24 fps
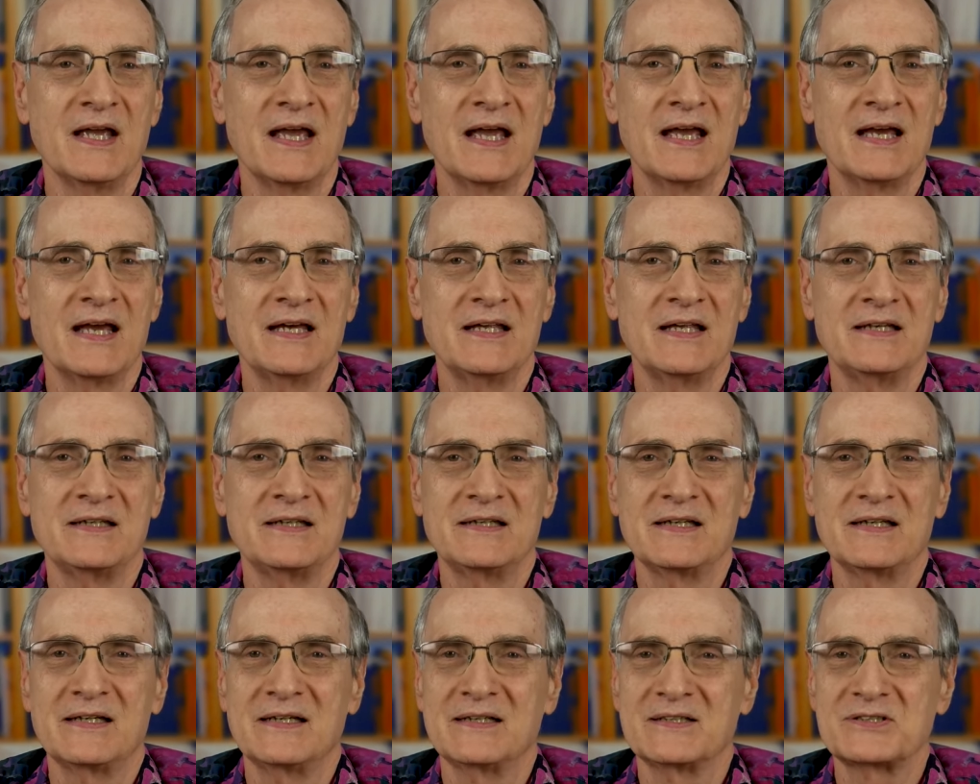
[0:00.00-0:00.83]

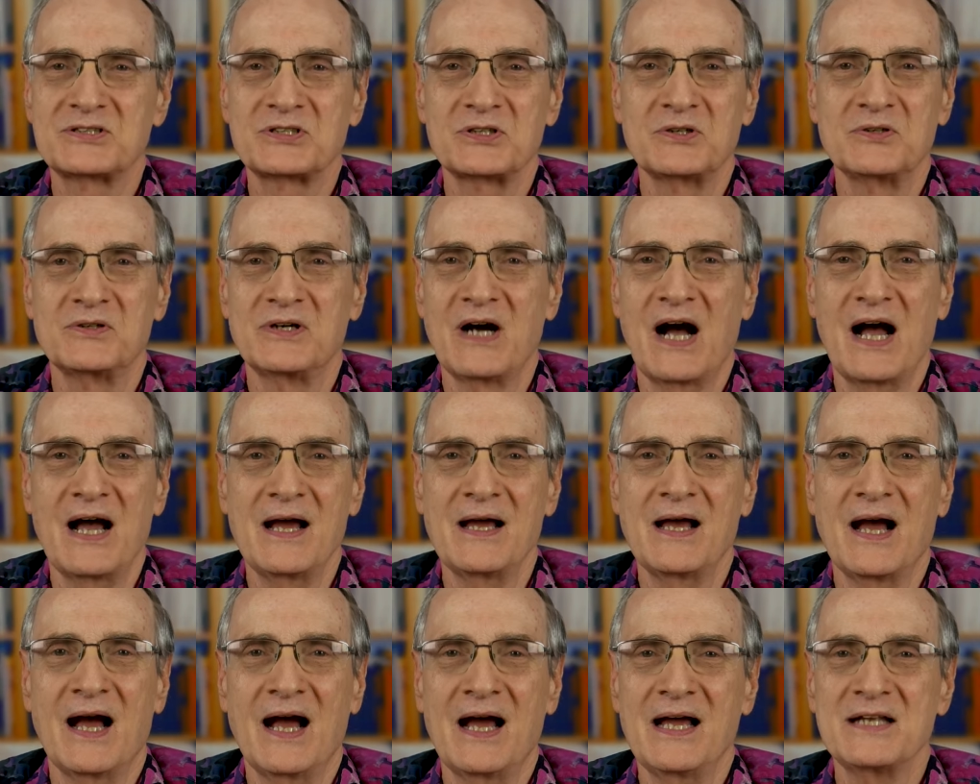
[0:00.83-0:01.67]
And uh, so
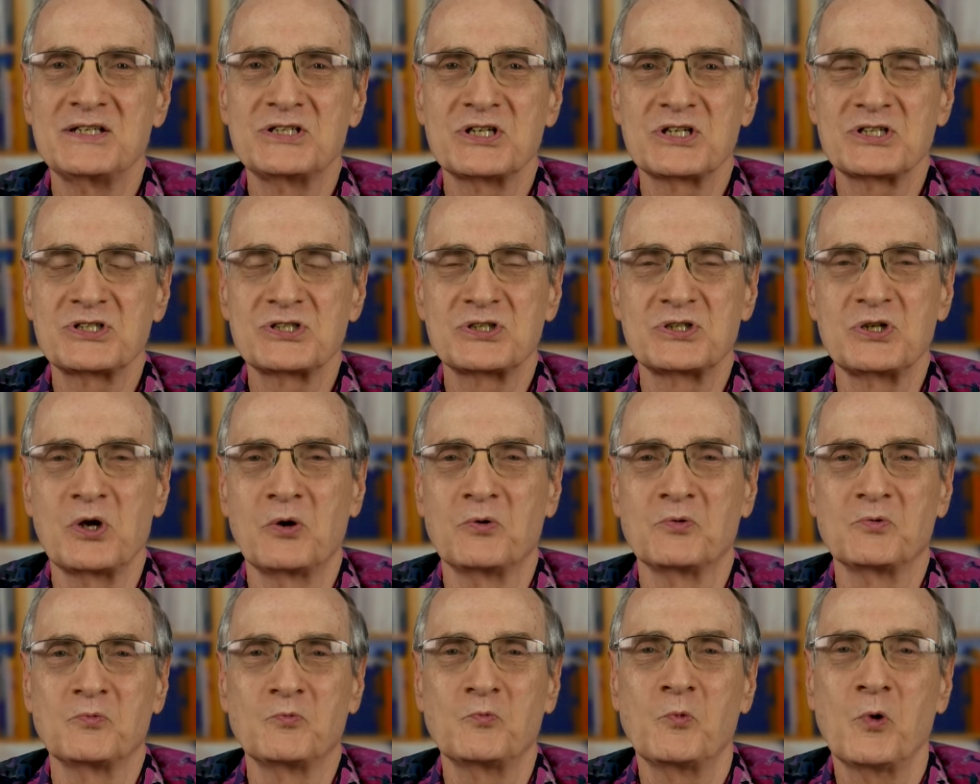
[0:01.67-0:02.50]
I, I, just
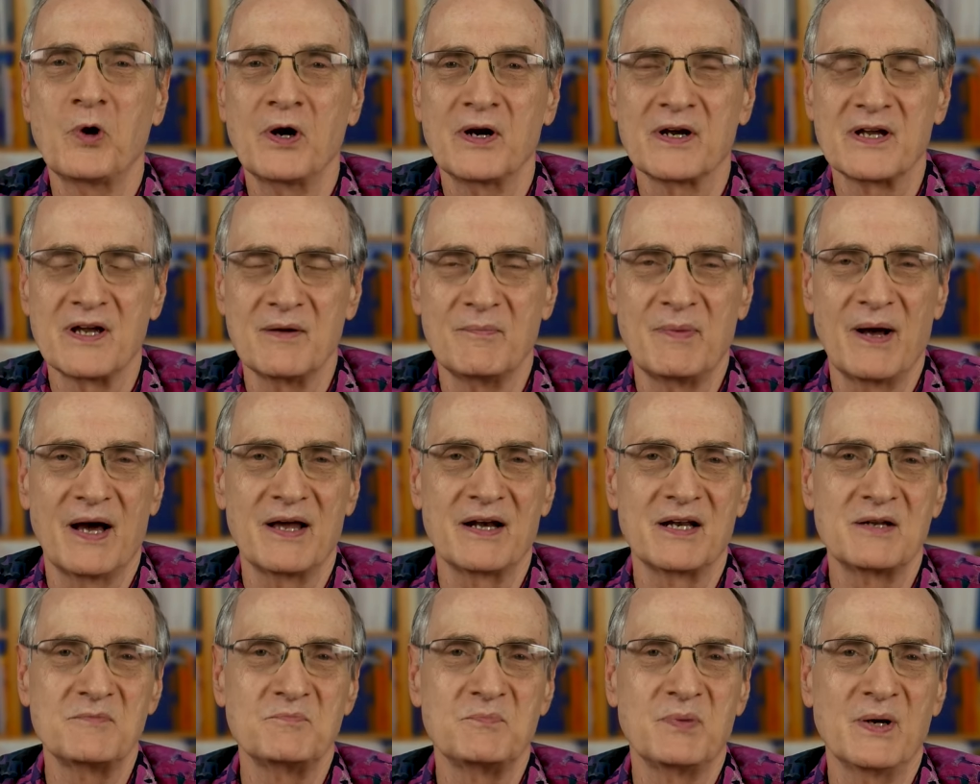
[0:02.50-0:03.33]
don't worry
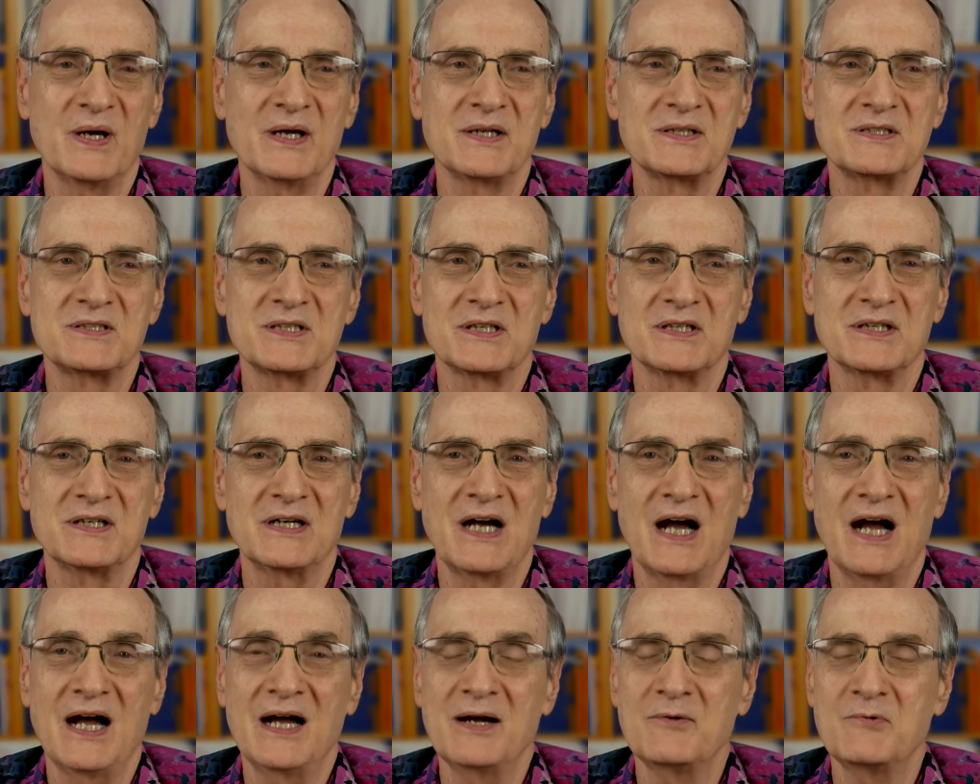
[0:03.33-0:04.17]
about it, but
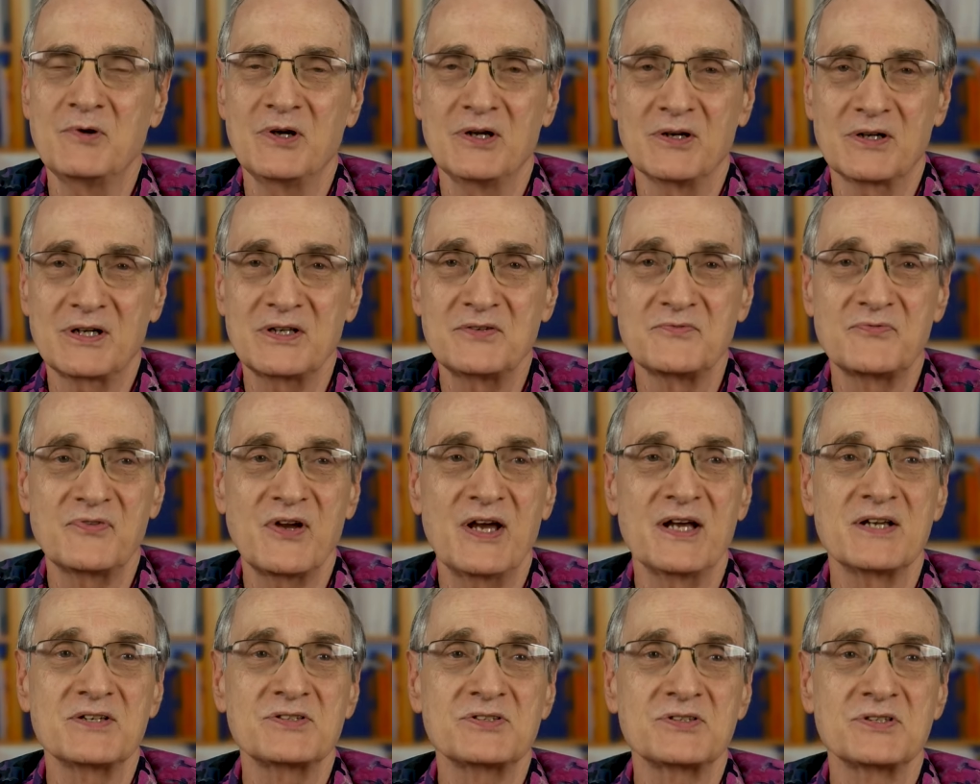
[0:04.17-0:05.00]
uh, I will
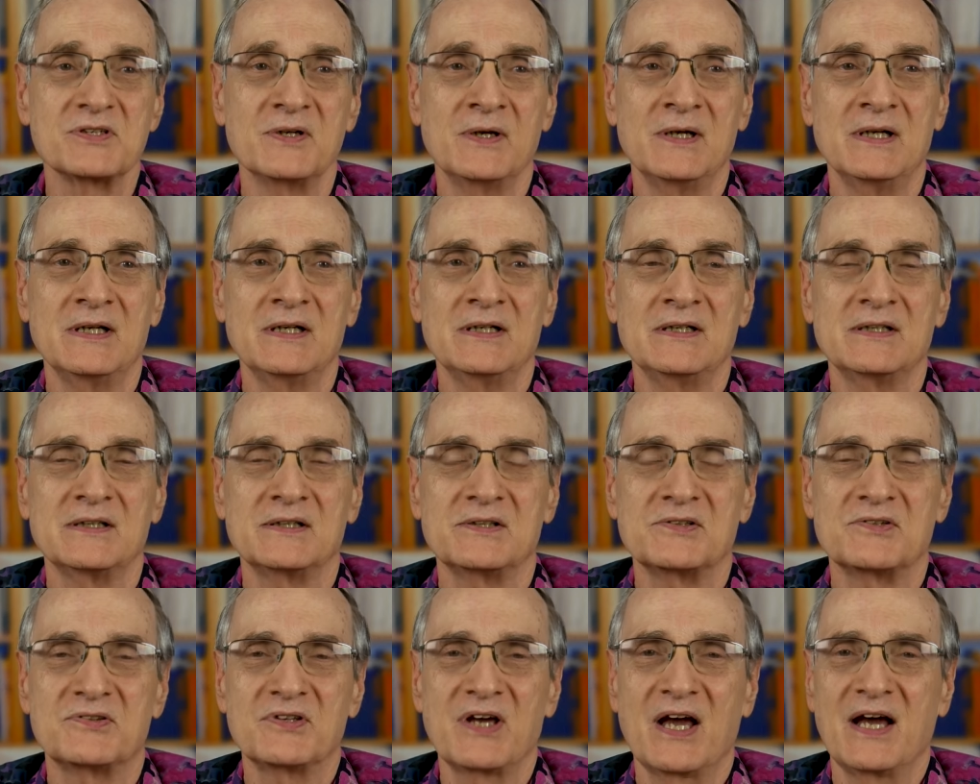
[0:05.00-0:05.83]
confess
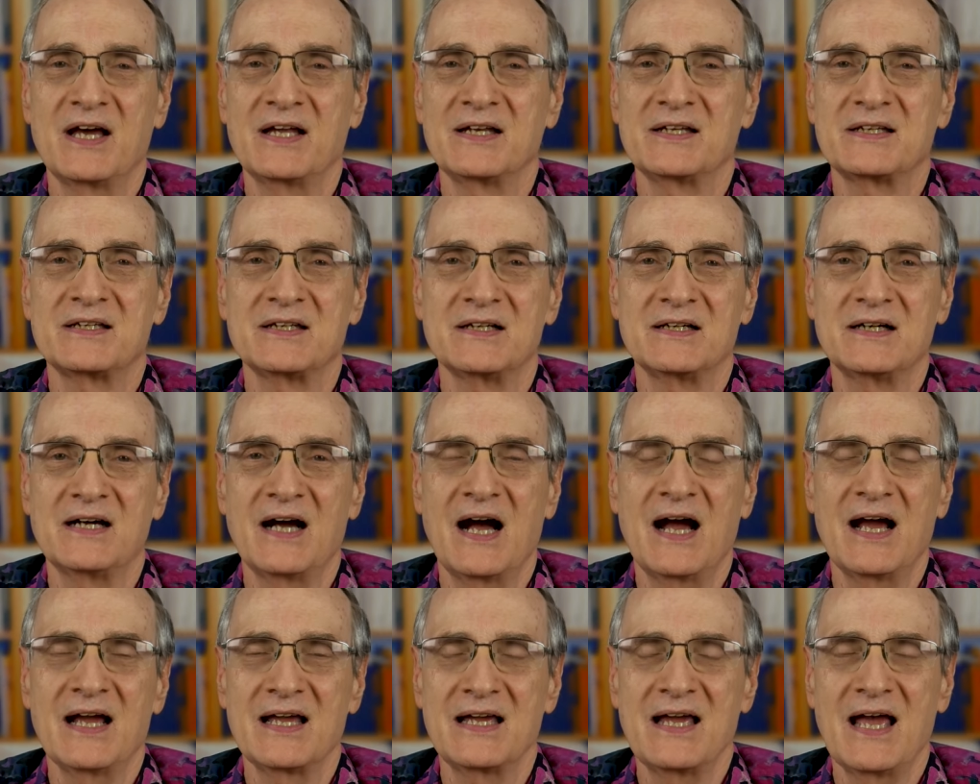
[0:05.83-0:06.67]
that uh,
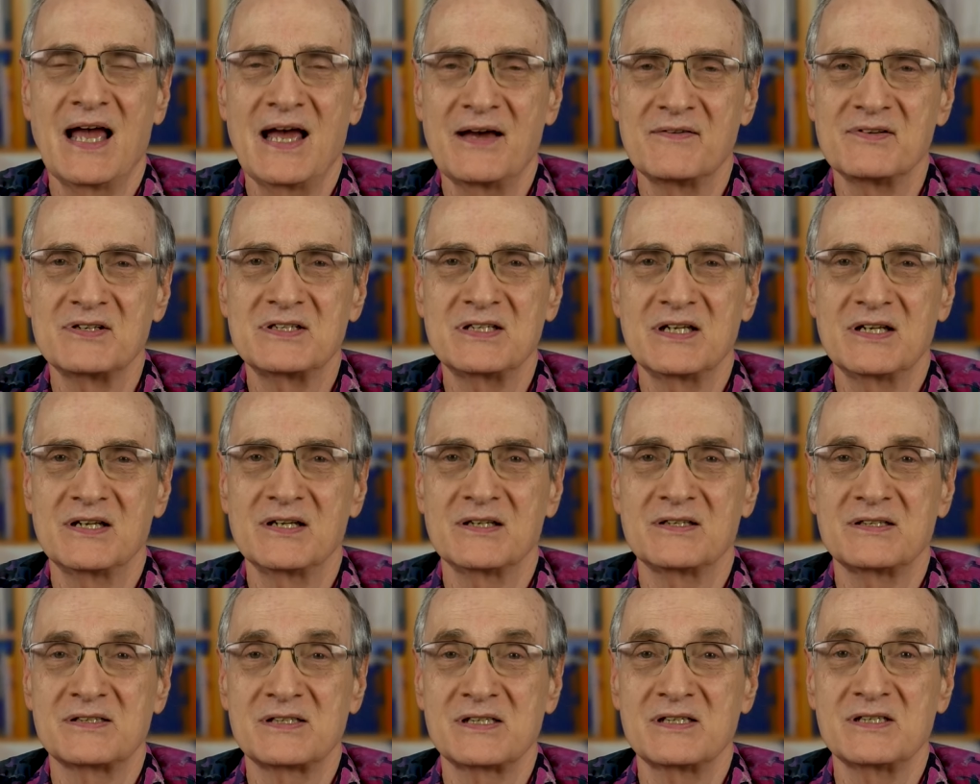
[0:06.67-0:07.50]
I have a
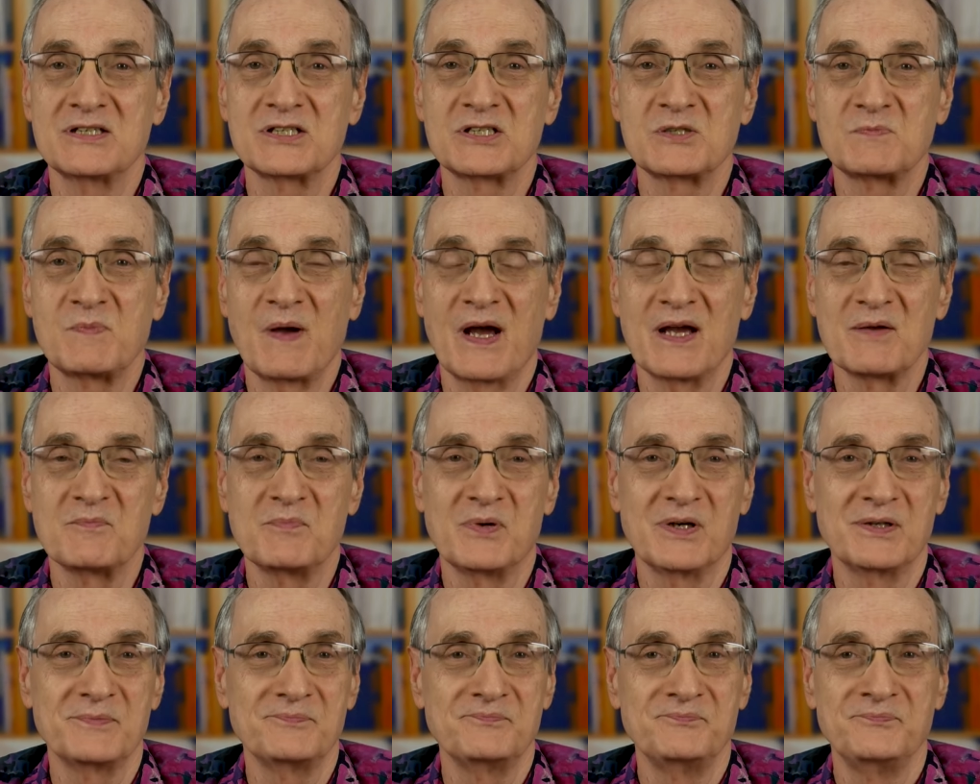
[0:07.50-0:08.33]
tendency to spike.
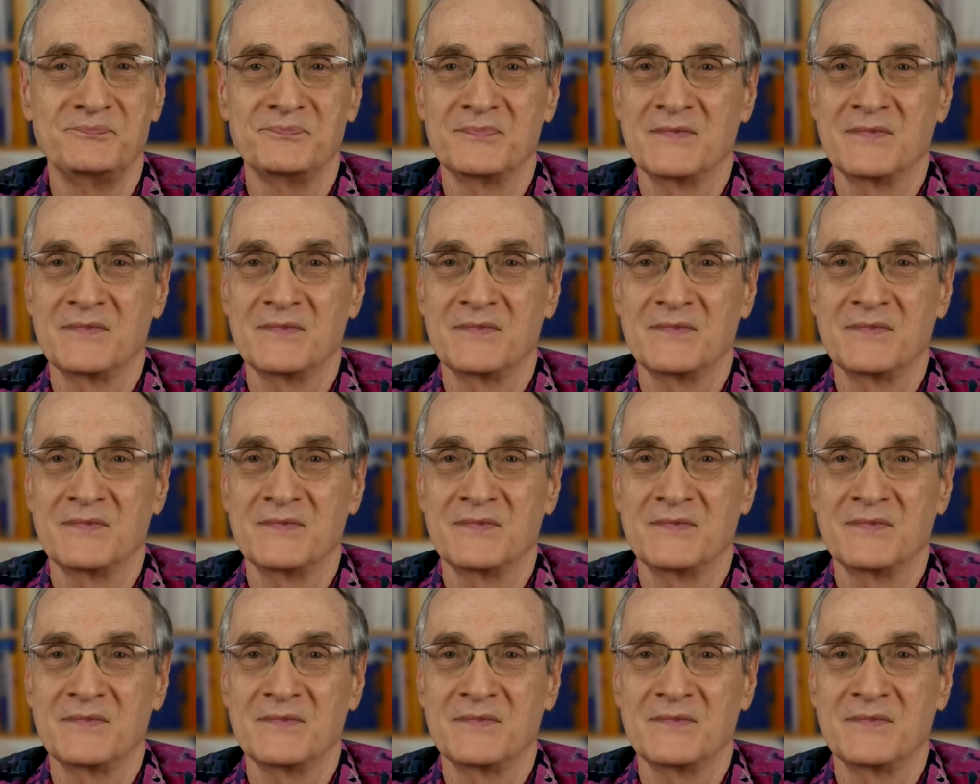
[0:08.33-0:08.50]
But